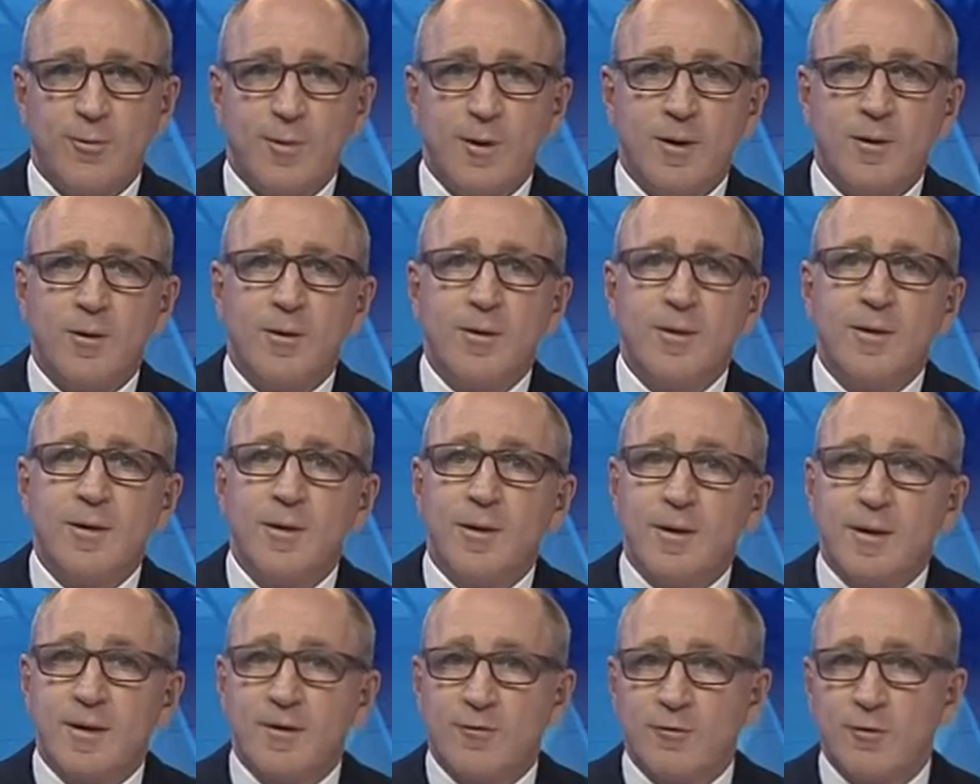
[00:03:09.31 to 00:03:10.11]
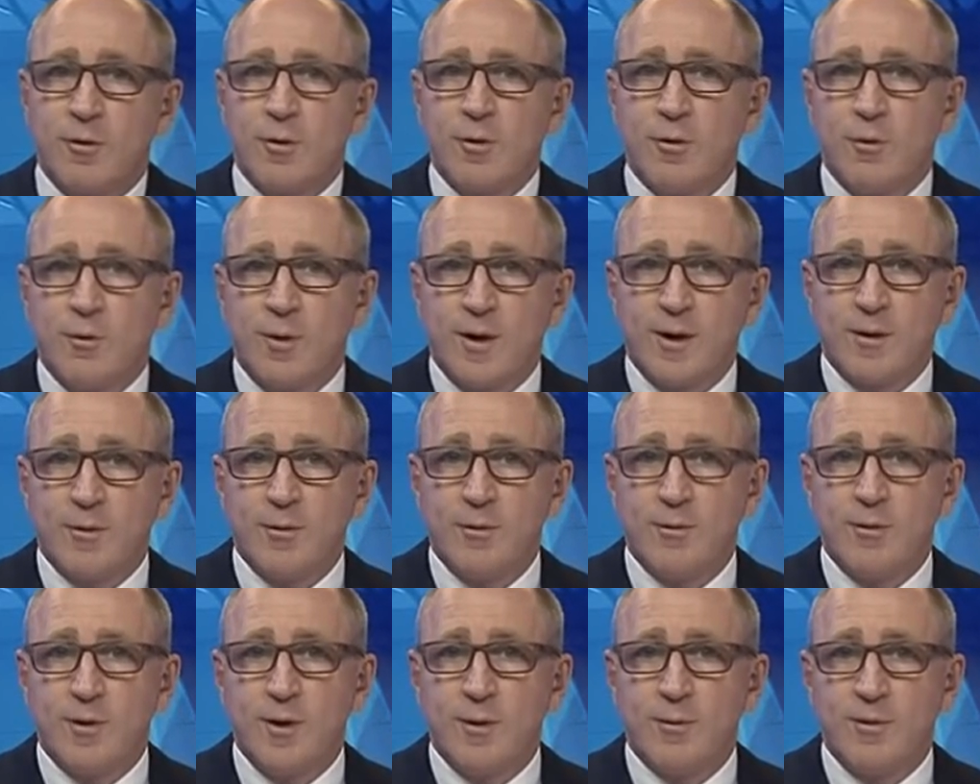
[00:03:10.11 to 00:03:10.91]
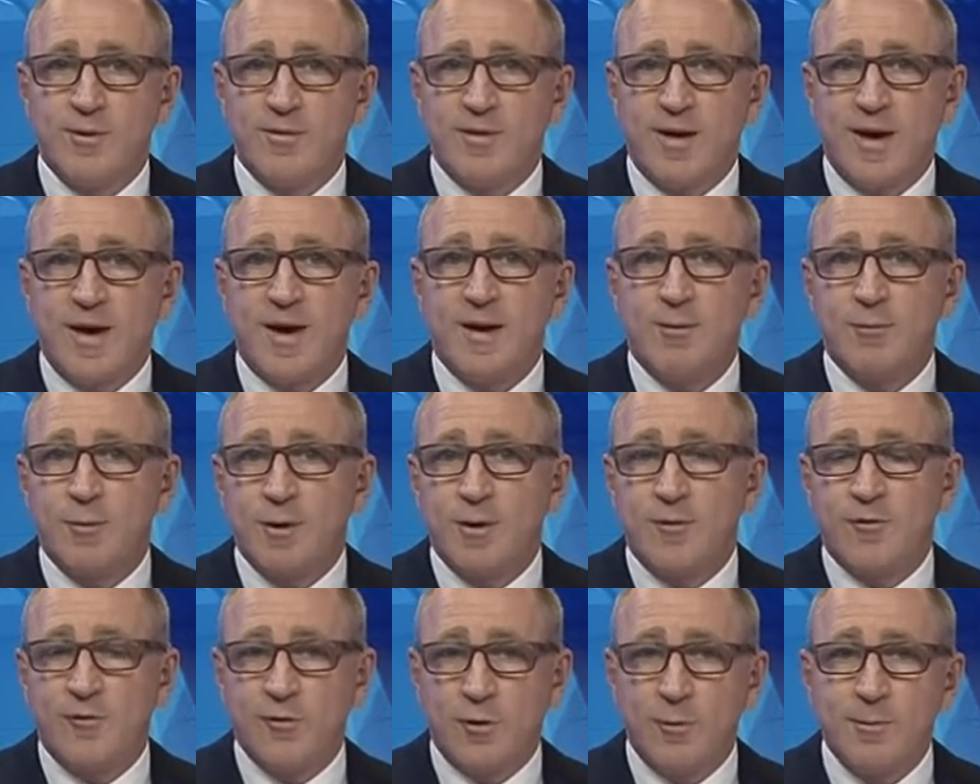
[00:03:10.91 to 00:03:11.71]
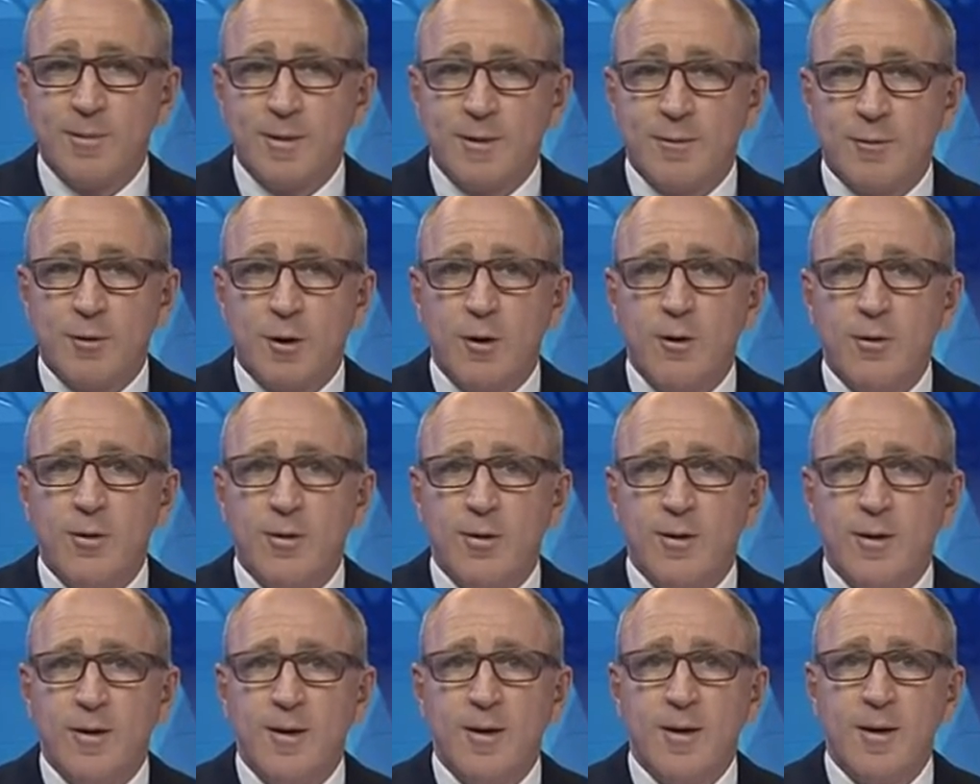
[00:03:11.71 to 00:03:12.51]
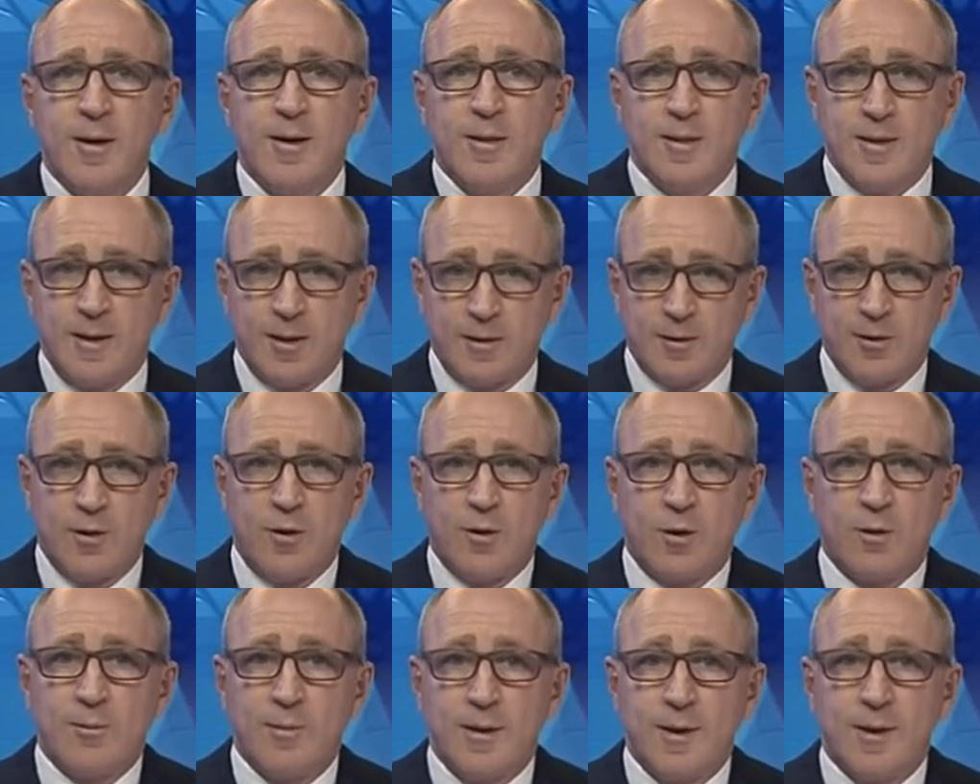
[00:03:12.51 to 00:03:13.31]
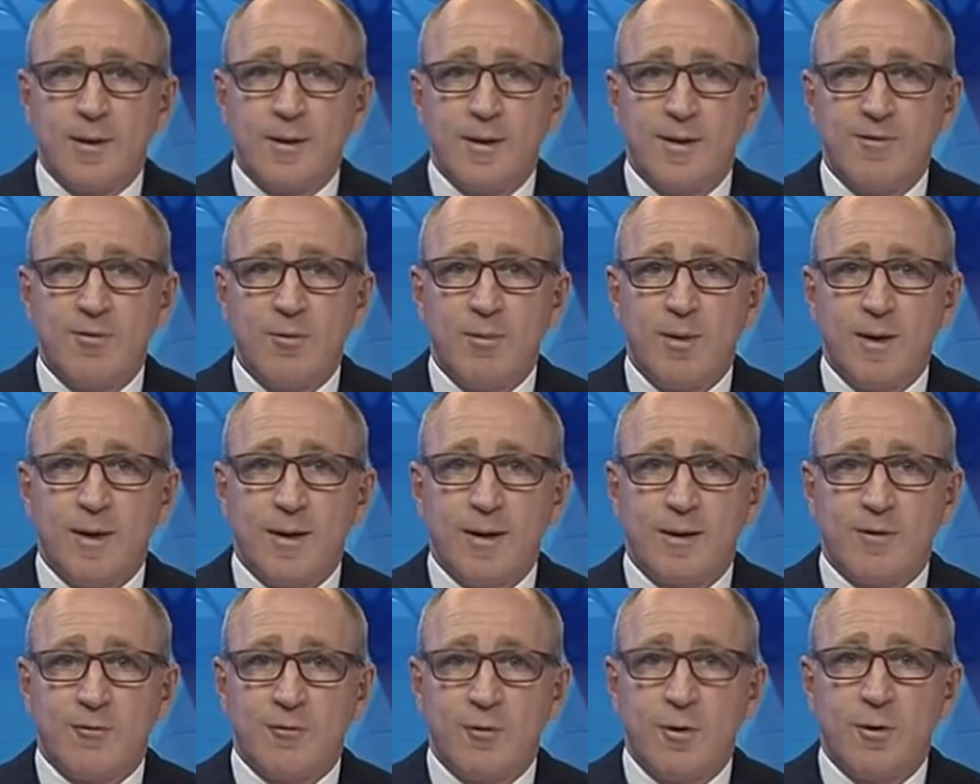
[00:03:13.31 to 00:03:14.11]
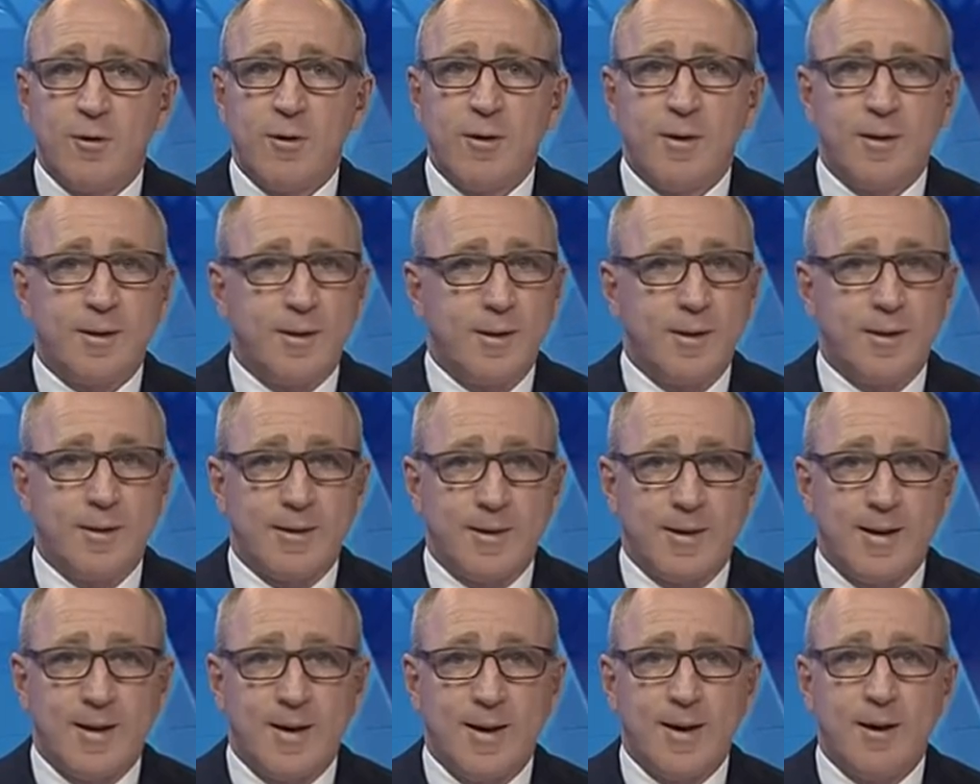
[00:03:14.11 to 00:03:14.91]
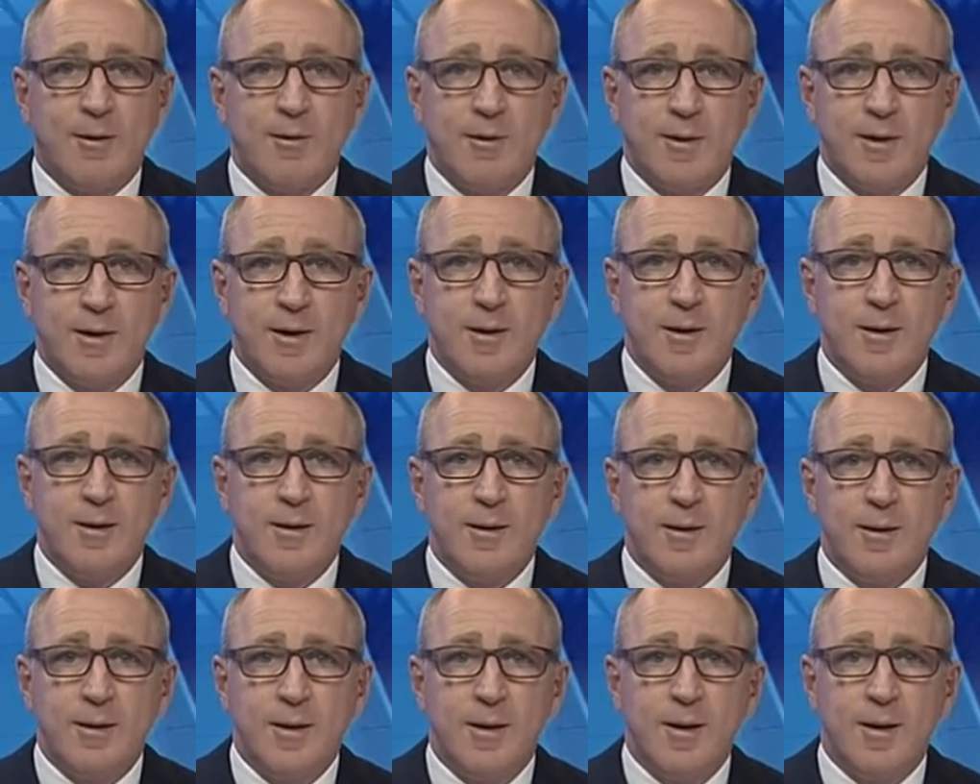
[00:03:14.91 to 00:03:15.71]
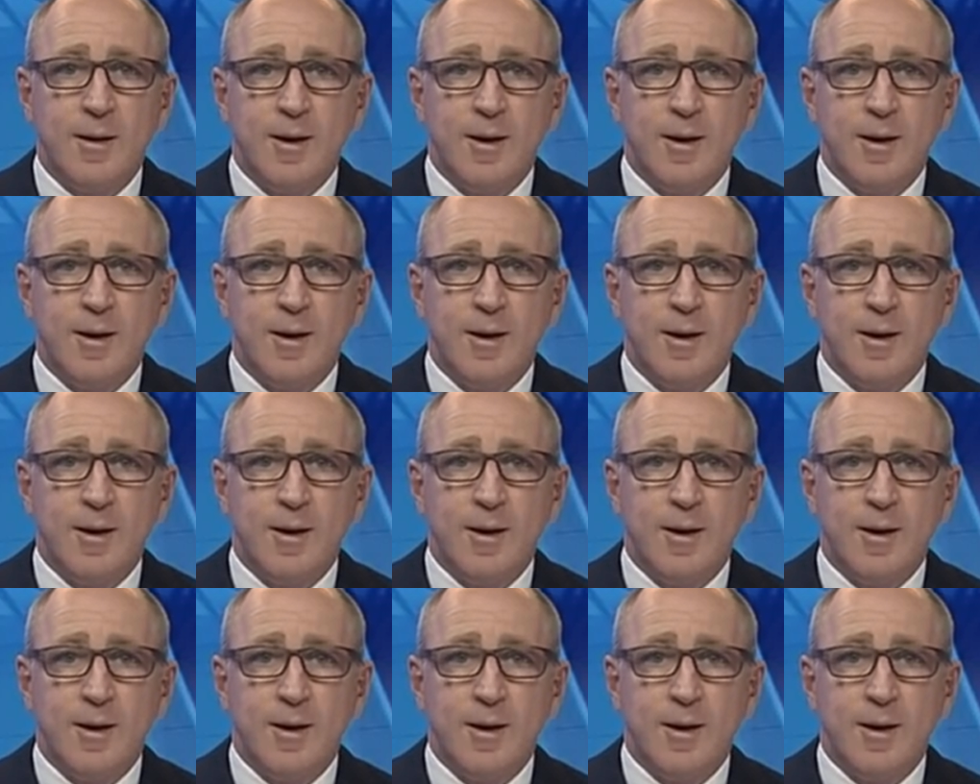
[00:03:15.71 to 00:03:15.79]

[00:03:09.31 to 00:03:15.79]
Because of the strong record that we've had with jobs growth, the economy's never been stronger since the Howard years,